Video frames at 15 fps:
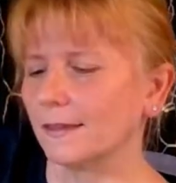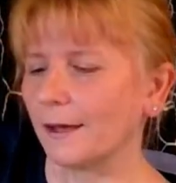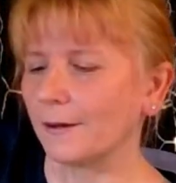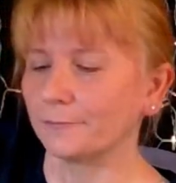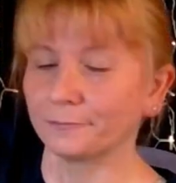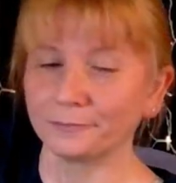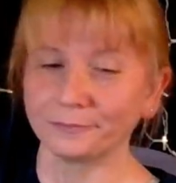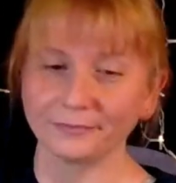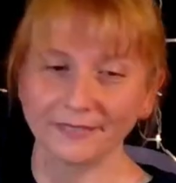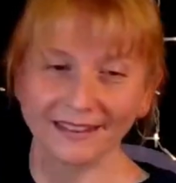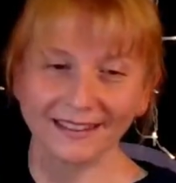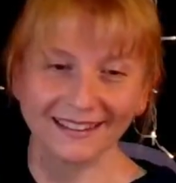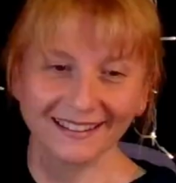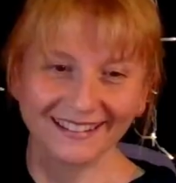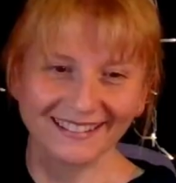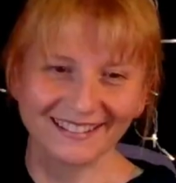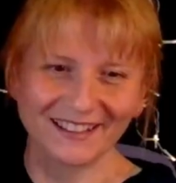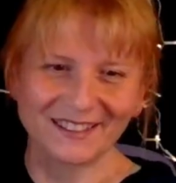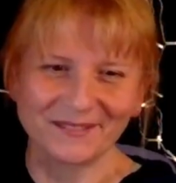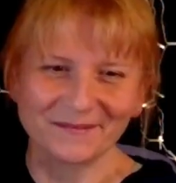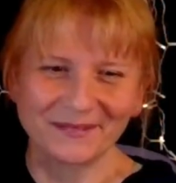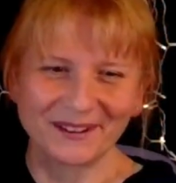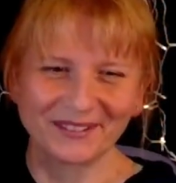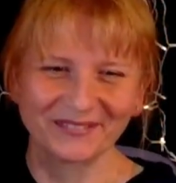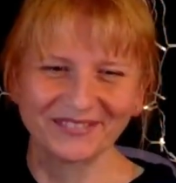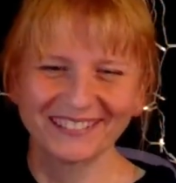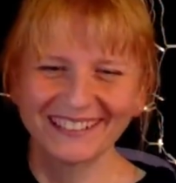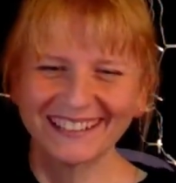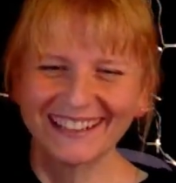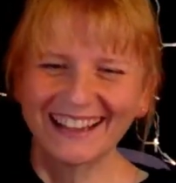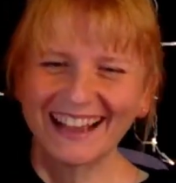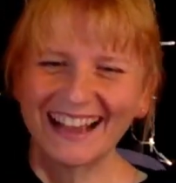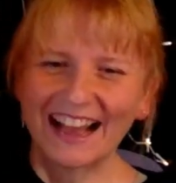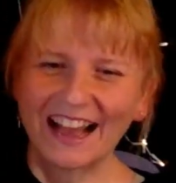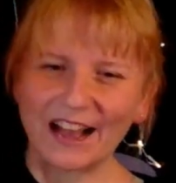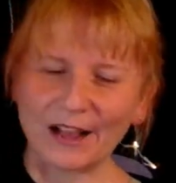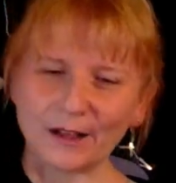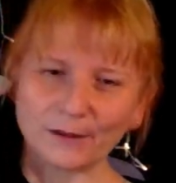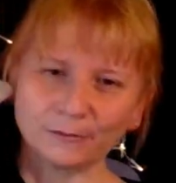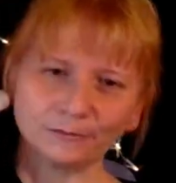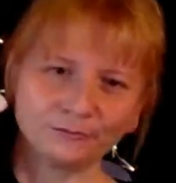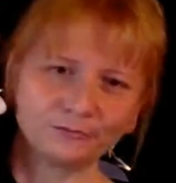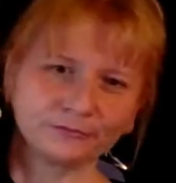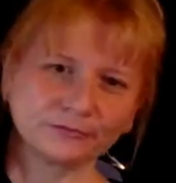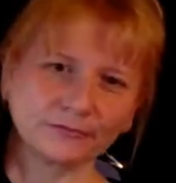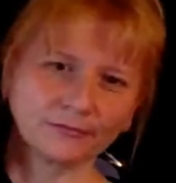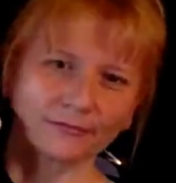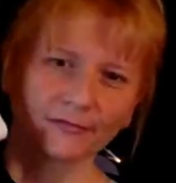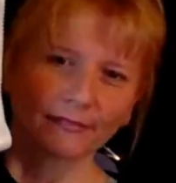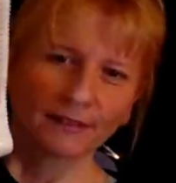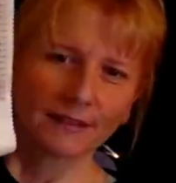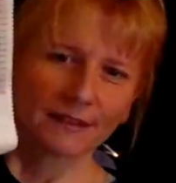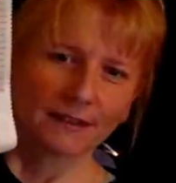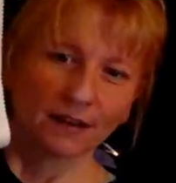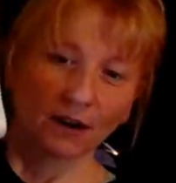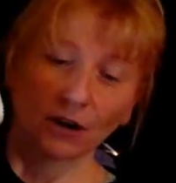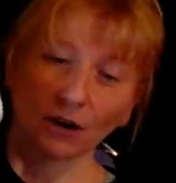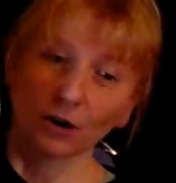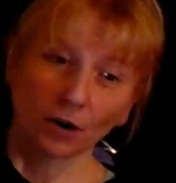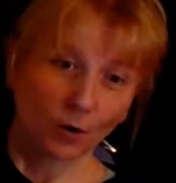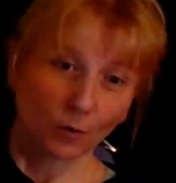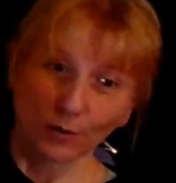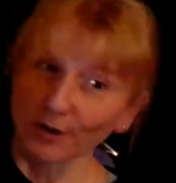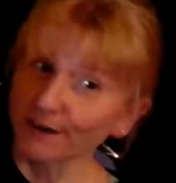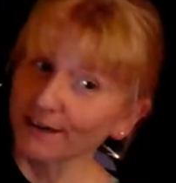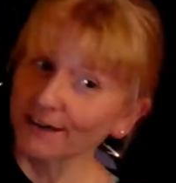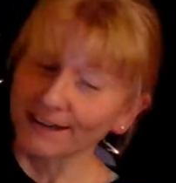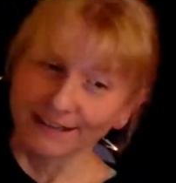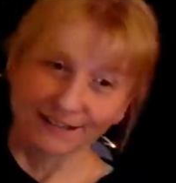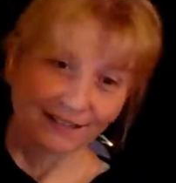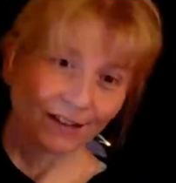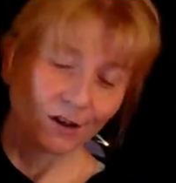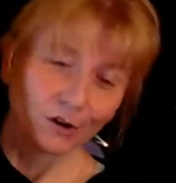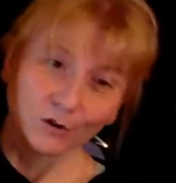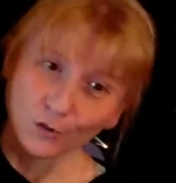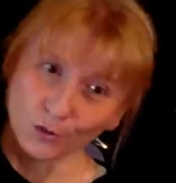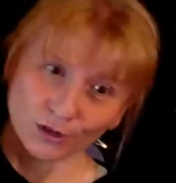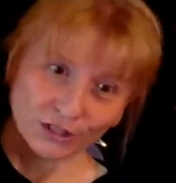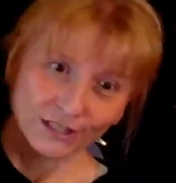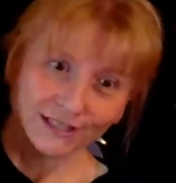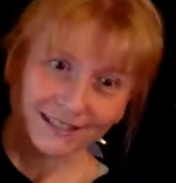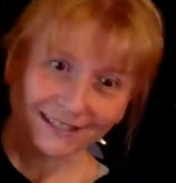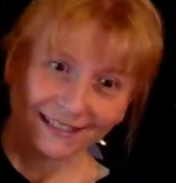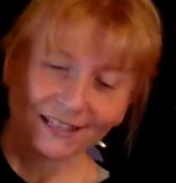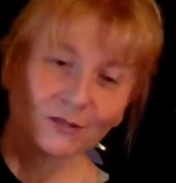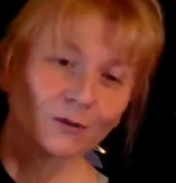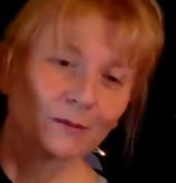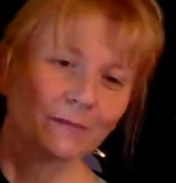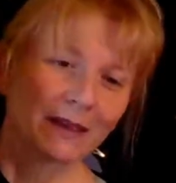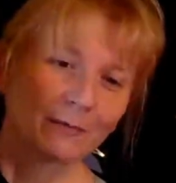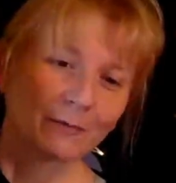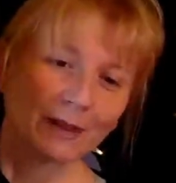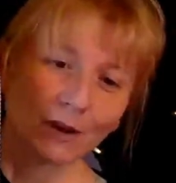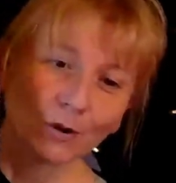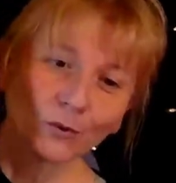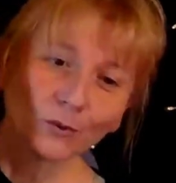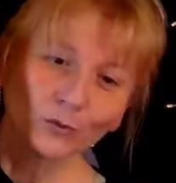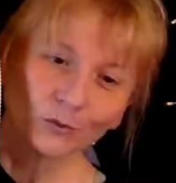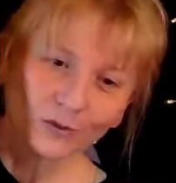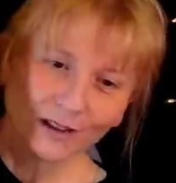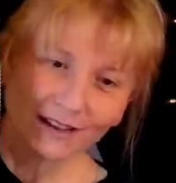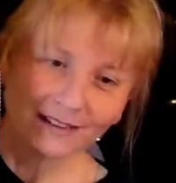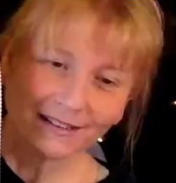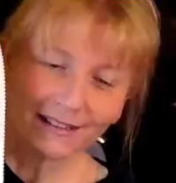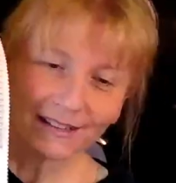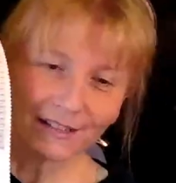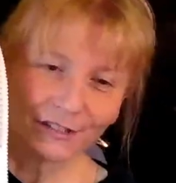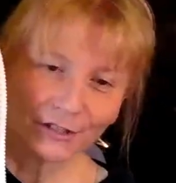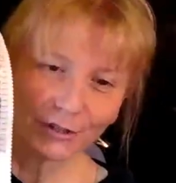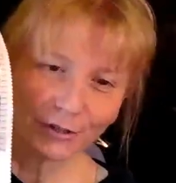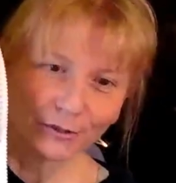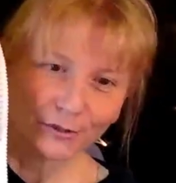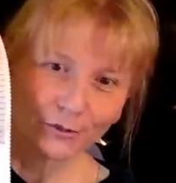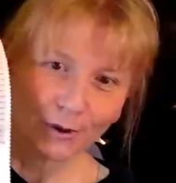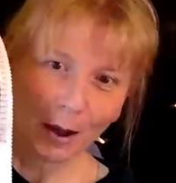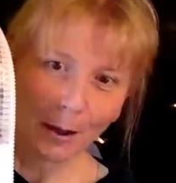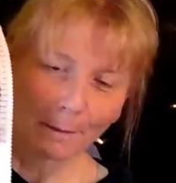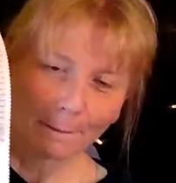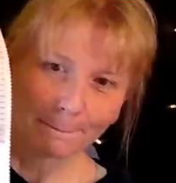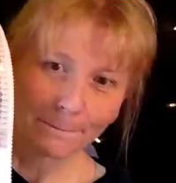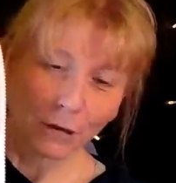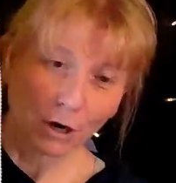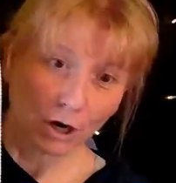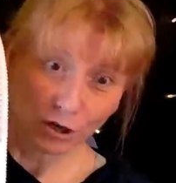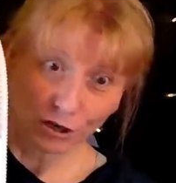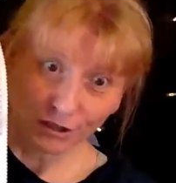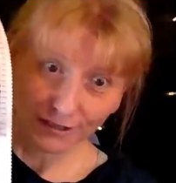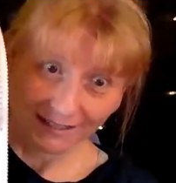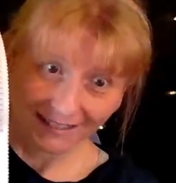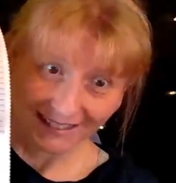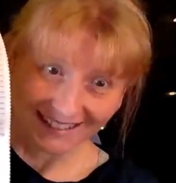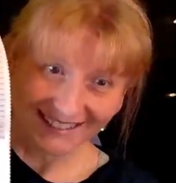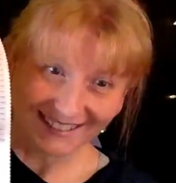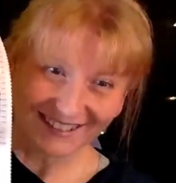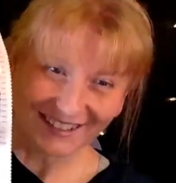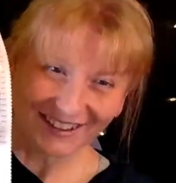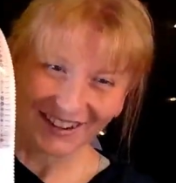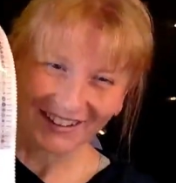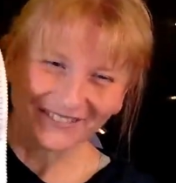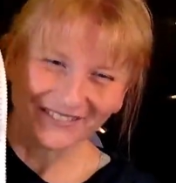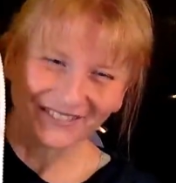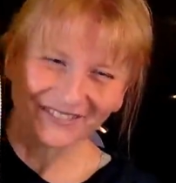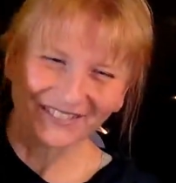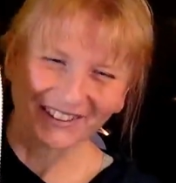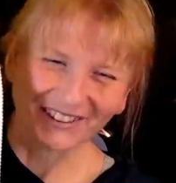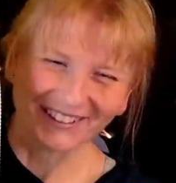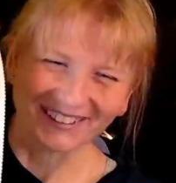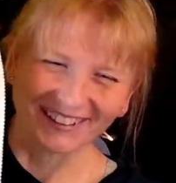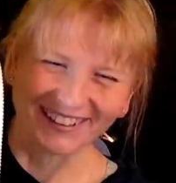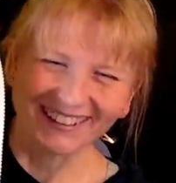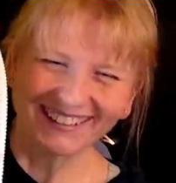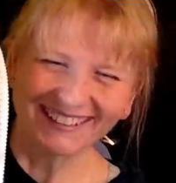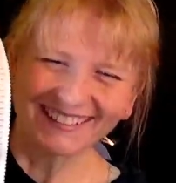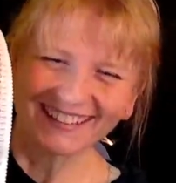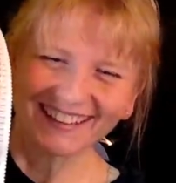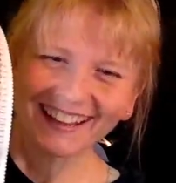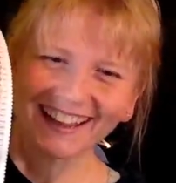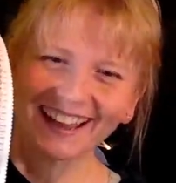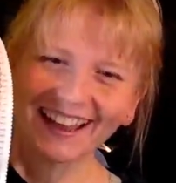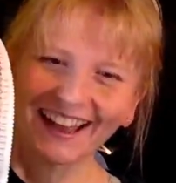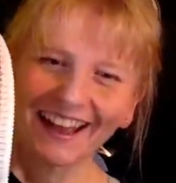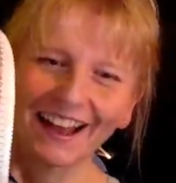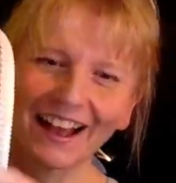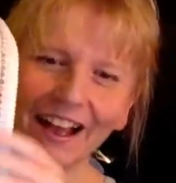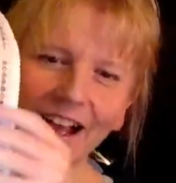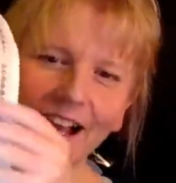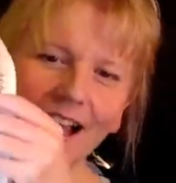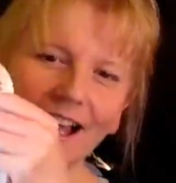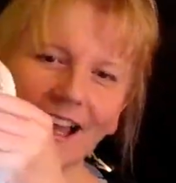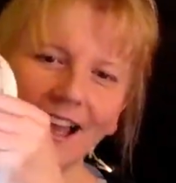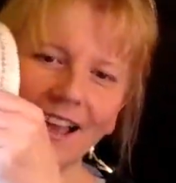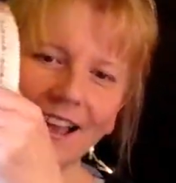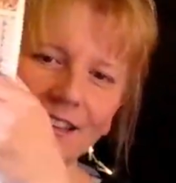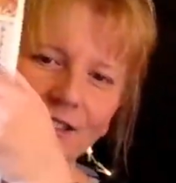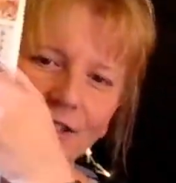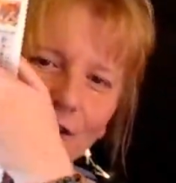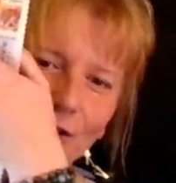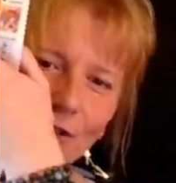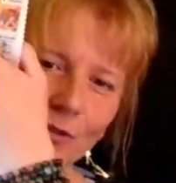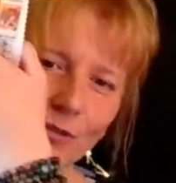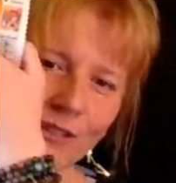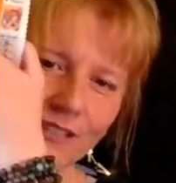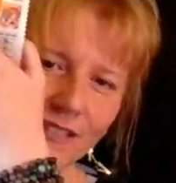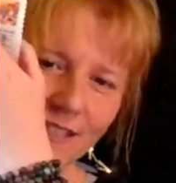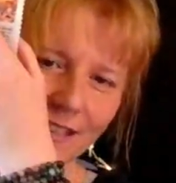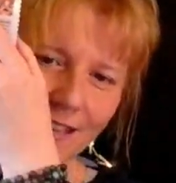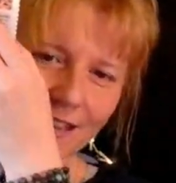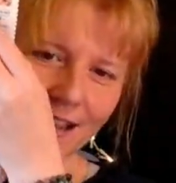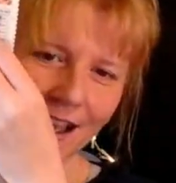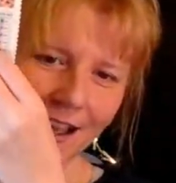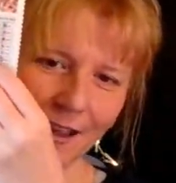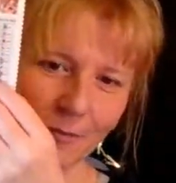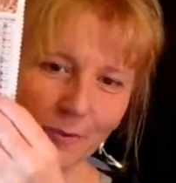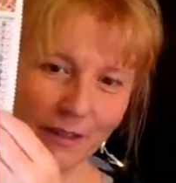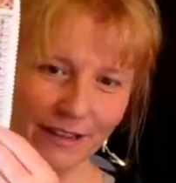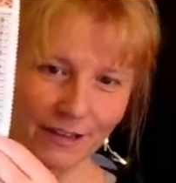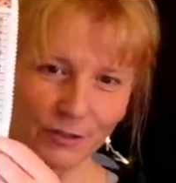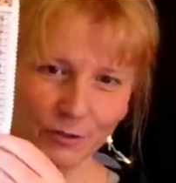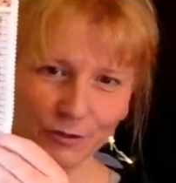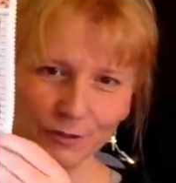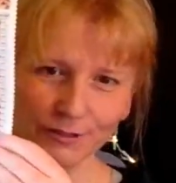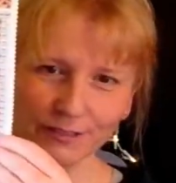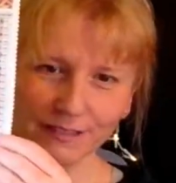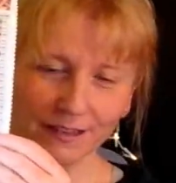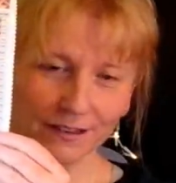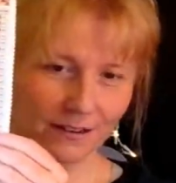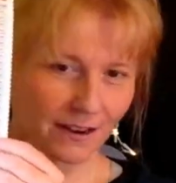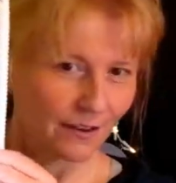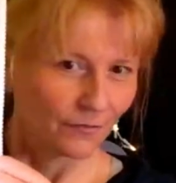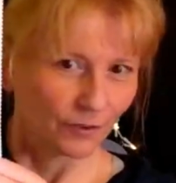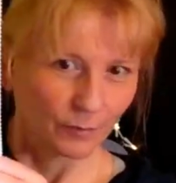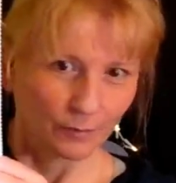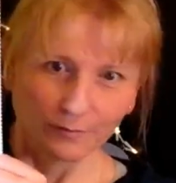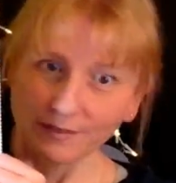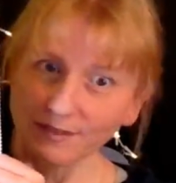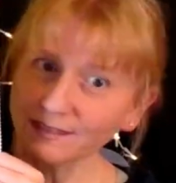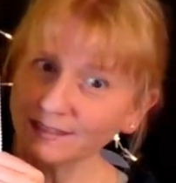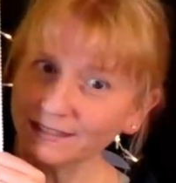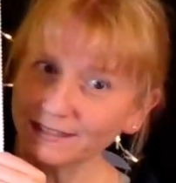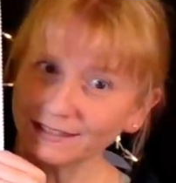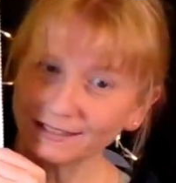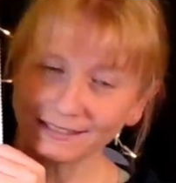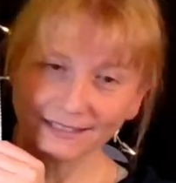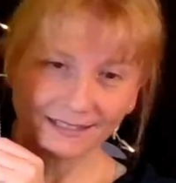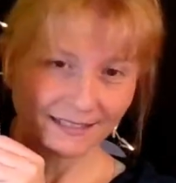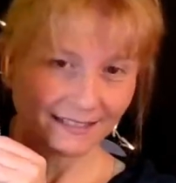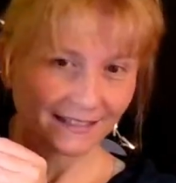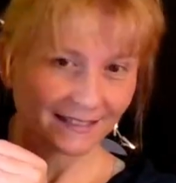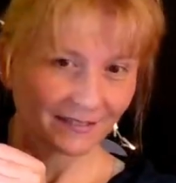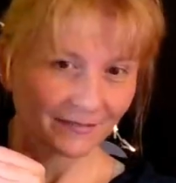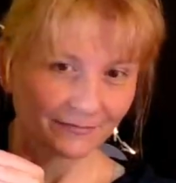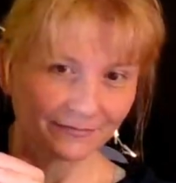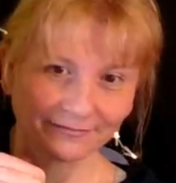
Yeah, it's on the bottom. Her artwork is gorgeous. It's what made me run to purchase these off of Art Dot. As you can see, I applied drills here, and from this distance,